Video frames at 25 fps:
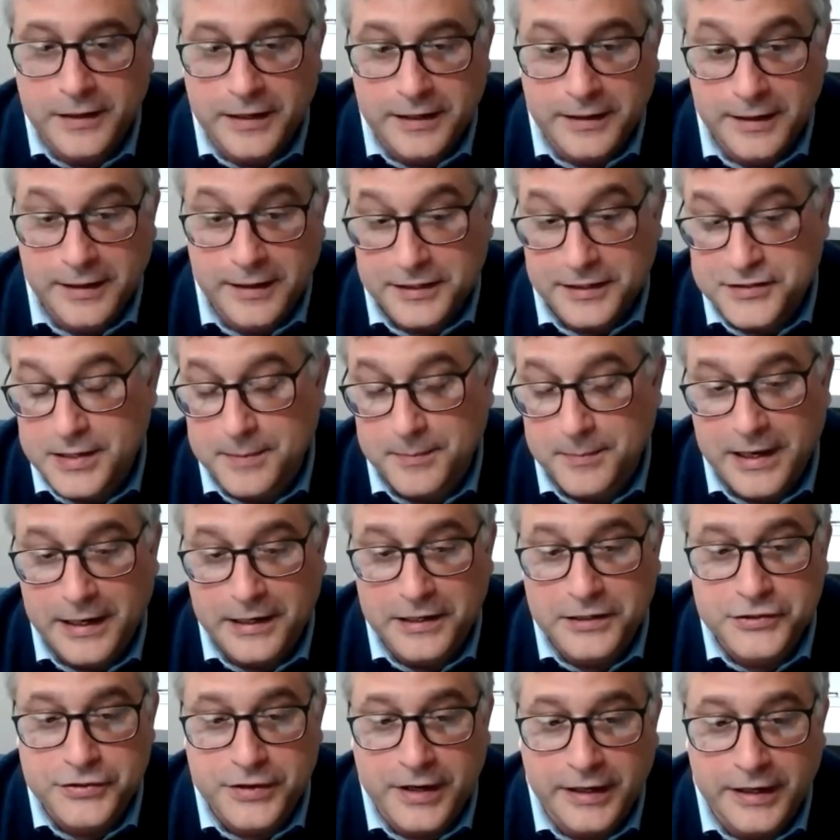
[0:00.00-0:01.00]
you can get some
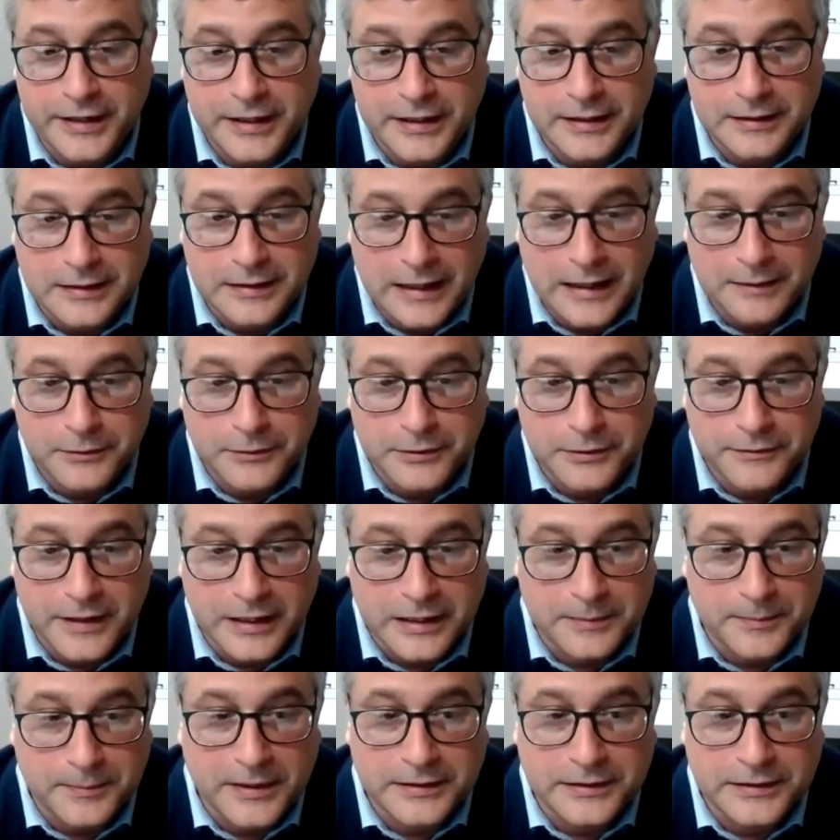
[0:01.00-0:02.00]
kind of training, I would
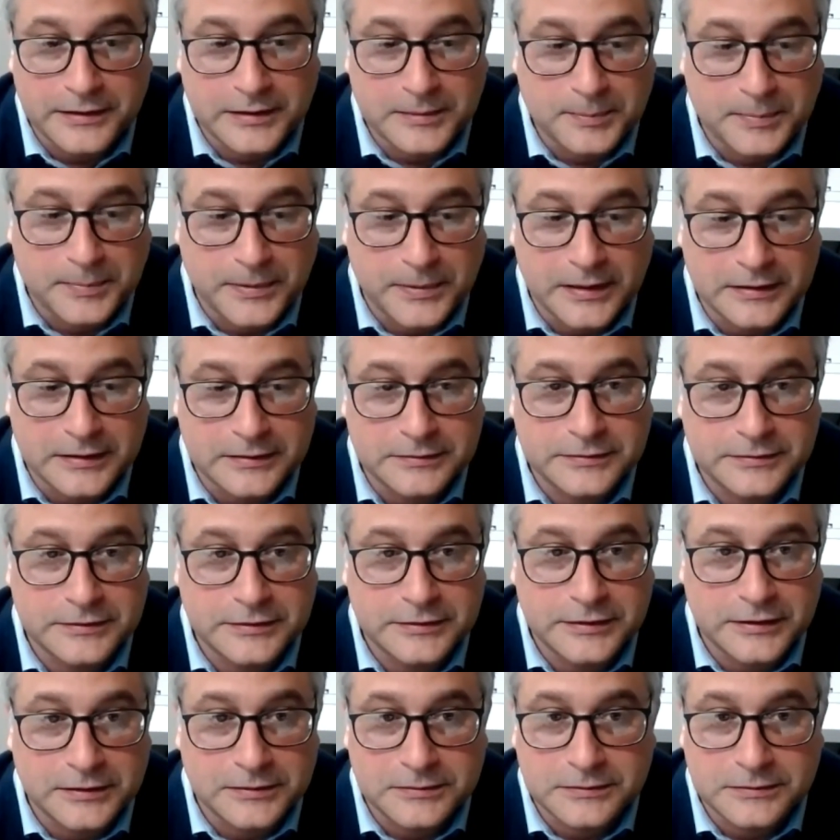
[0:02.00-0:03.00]
recommend it, but
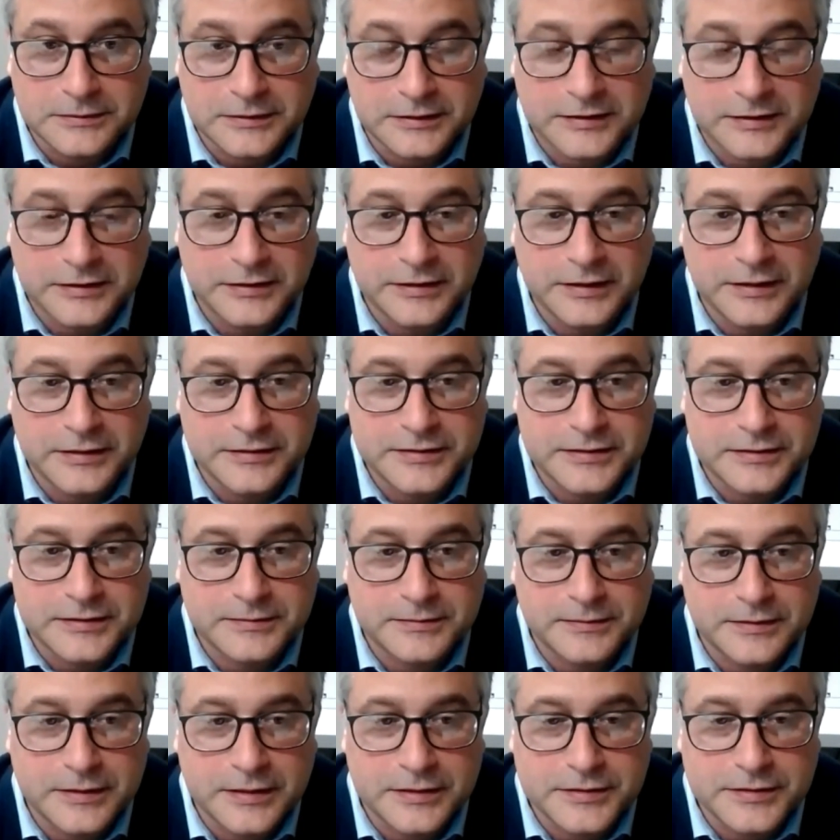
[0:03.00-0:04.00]
it's
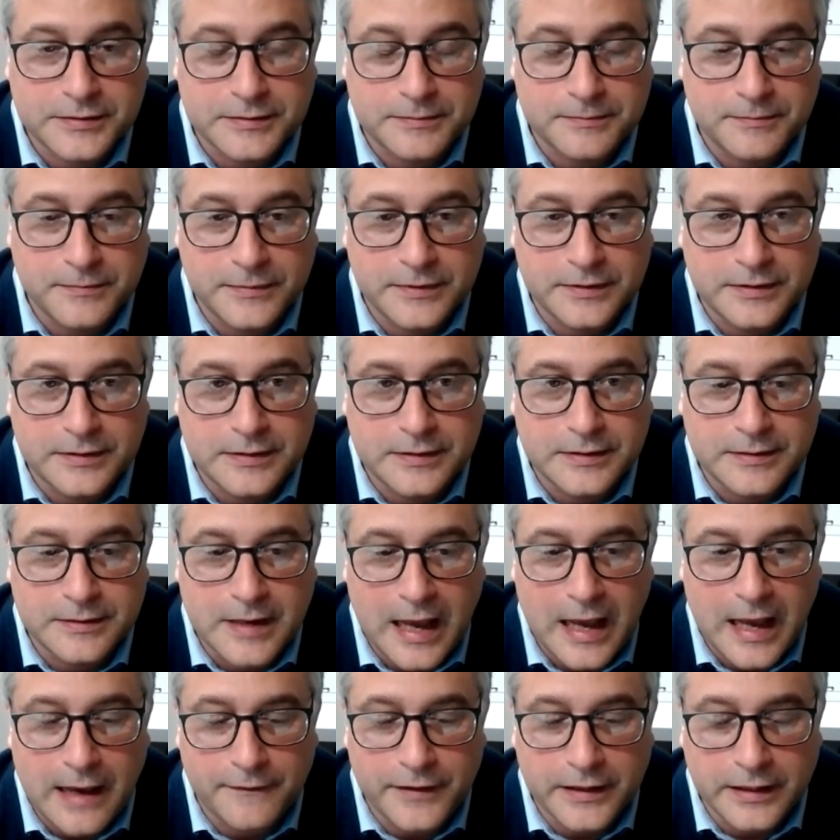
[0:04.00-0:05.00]
just
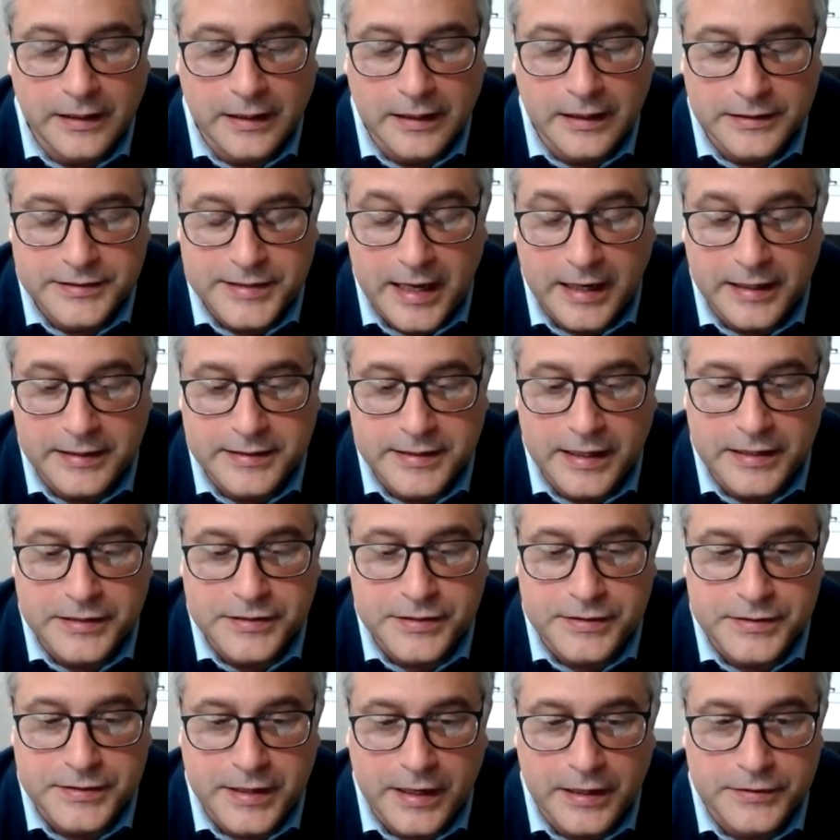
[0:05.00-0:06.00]
having a
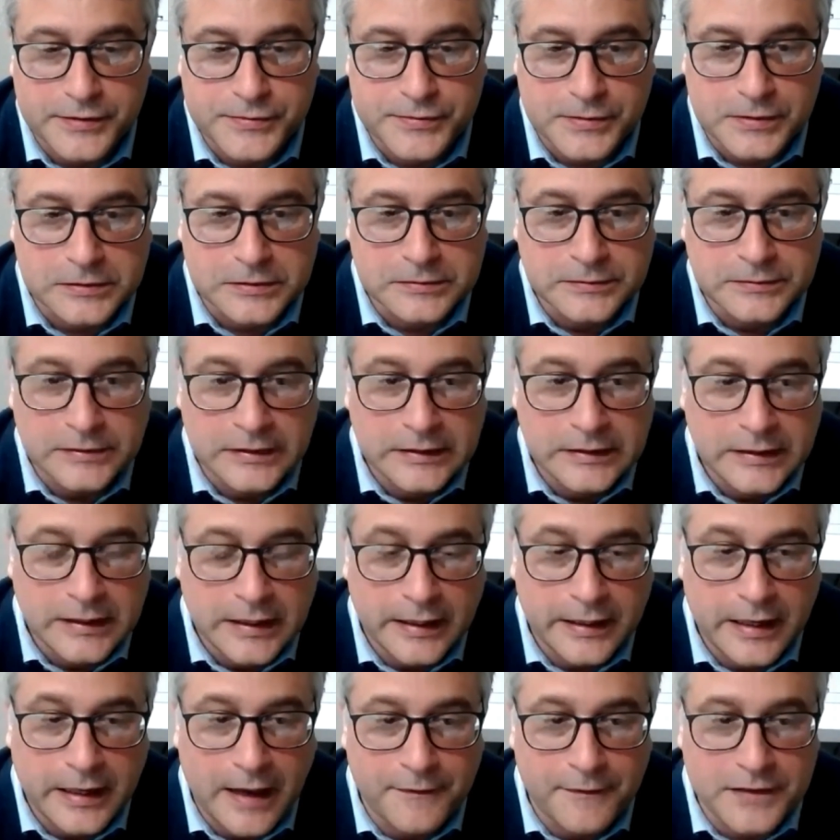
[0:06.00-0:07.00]
sanitation schedule
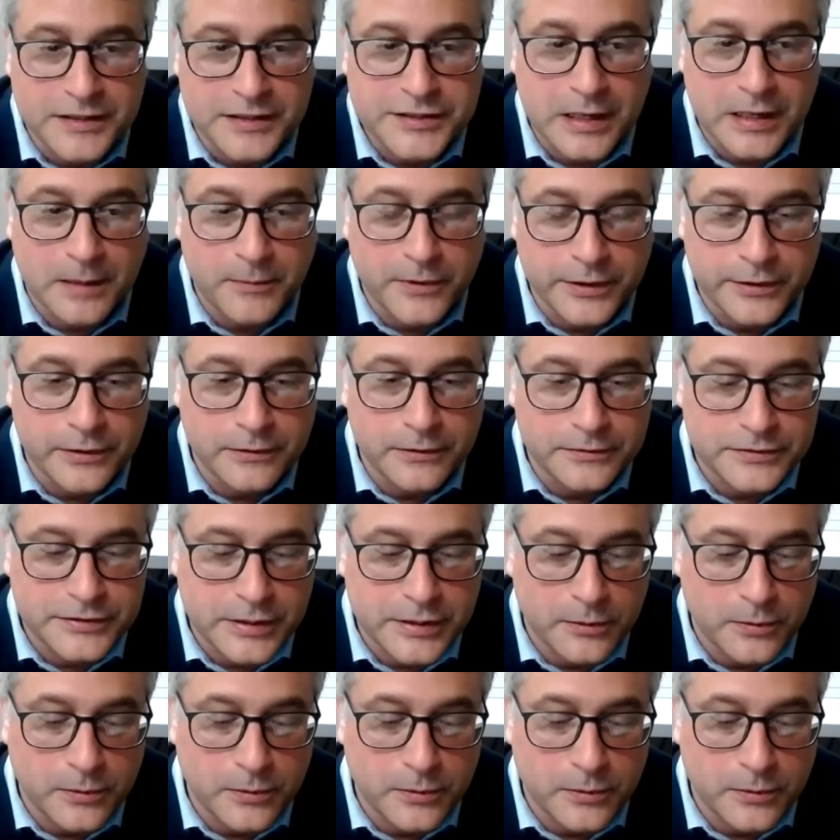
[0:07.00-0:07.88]
and having someone who,